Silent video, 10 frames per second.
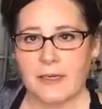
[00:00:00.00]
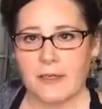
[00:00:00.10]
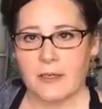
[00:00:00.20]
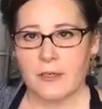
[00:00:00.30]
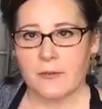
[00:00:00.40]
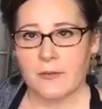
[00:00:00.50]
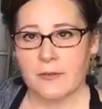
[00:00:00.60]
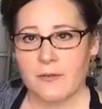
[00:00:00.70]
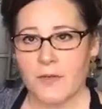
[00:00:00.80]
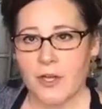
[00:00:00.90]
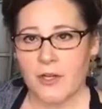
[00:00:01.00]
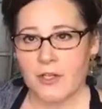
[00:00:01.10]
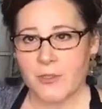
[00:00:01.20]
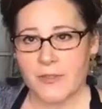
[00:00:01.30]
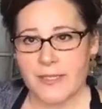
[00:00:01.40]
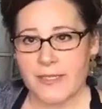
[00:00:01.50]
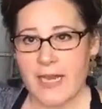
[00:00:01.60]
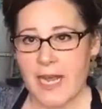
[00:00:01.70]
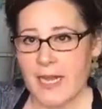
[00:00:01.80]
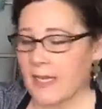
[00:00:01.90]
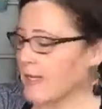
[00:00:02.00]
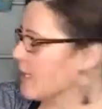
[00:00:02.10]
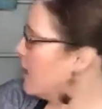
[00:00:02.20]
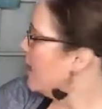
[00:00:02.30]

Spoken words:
I don't know if y'all use this. I